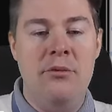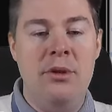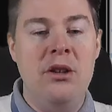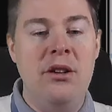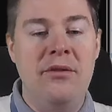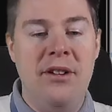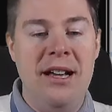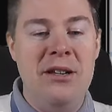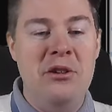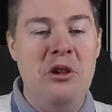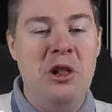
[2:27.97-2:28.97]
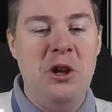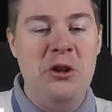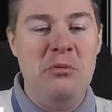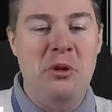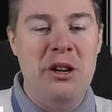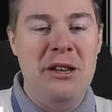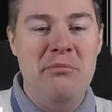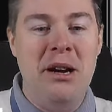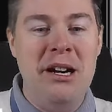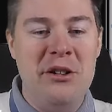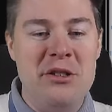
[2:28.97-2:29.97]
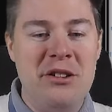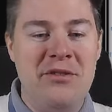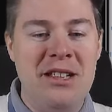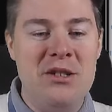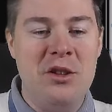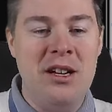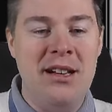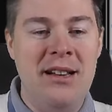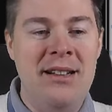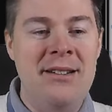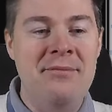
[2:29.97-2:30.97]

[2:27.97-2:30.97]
We're going to find a lot more than Microsoft SQL.